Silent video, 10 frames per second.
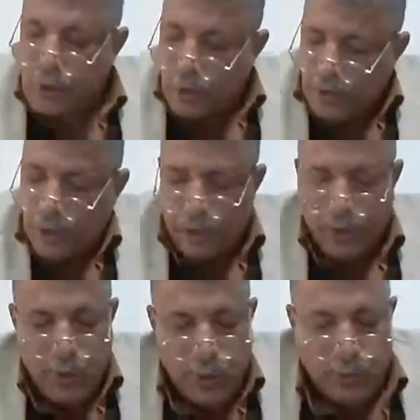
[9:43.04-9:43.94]
critically
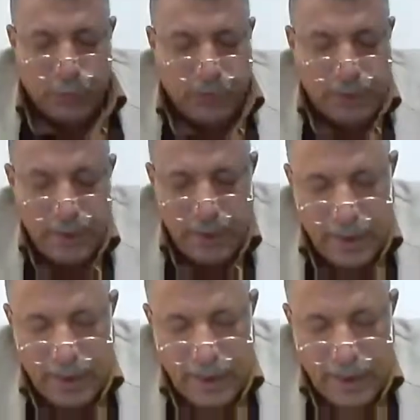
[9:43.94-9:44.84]
called
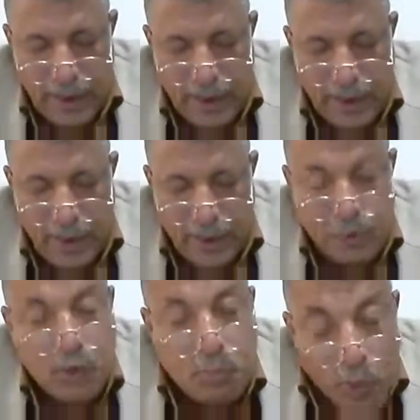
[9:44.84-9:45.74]

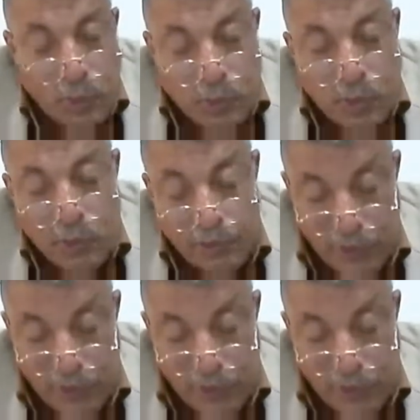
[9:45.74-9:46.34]
response of